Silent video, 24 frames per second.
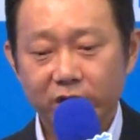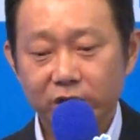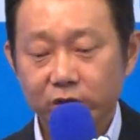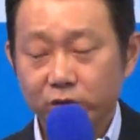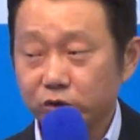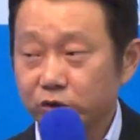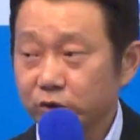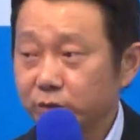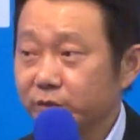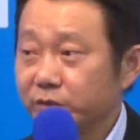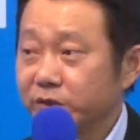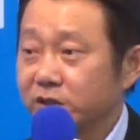
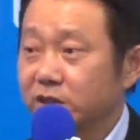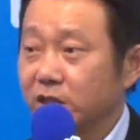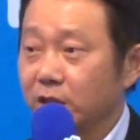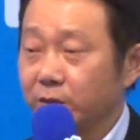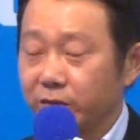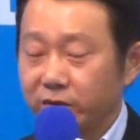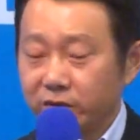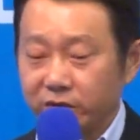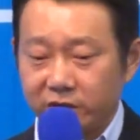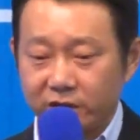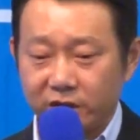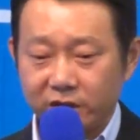right group,
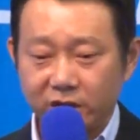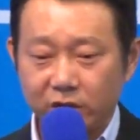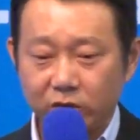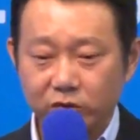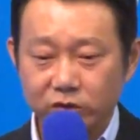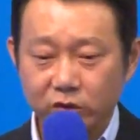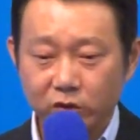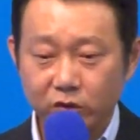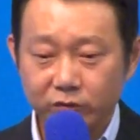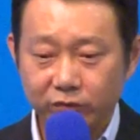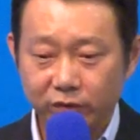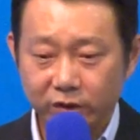
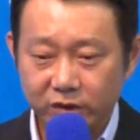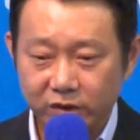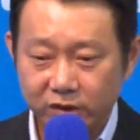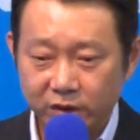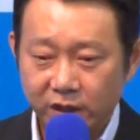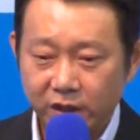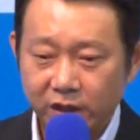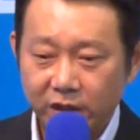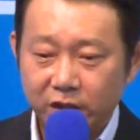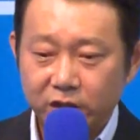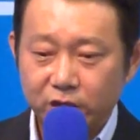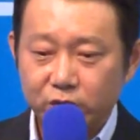700,000
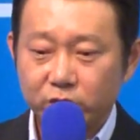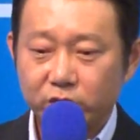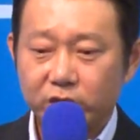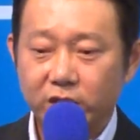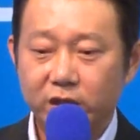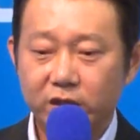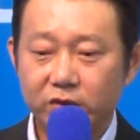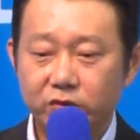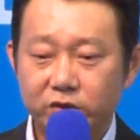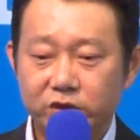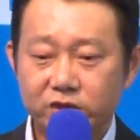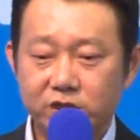over,
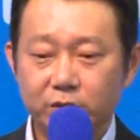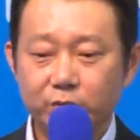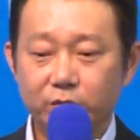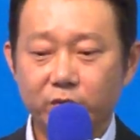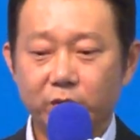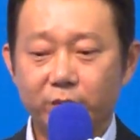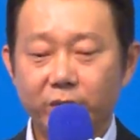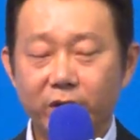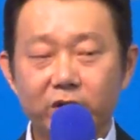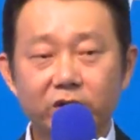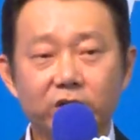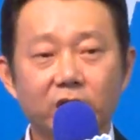you can
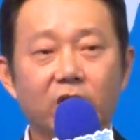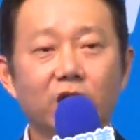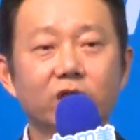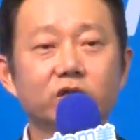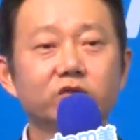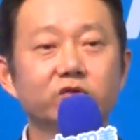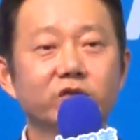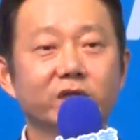receive about